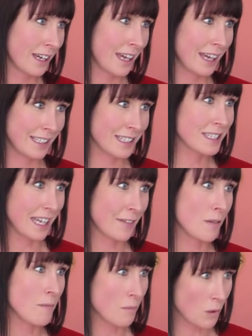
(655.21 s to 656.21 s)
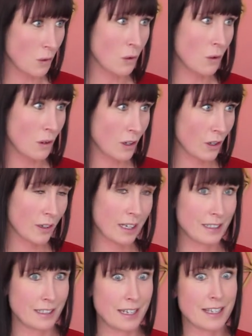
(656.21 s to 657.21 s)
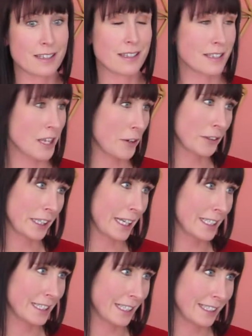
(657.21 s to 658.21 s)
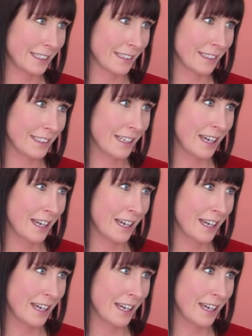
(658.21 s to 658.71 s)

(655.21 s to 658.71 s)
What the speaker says: It's even more necessary and needed,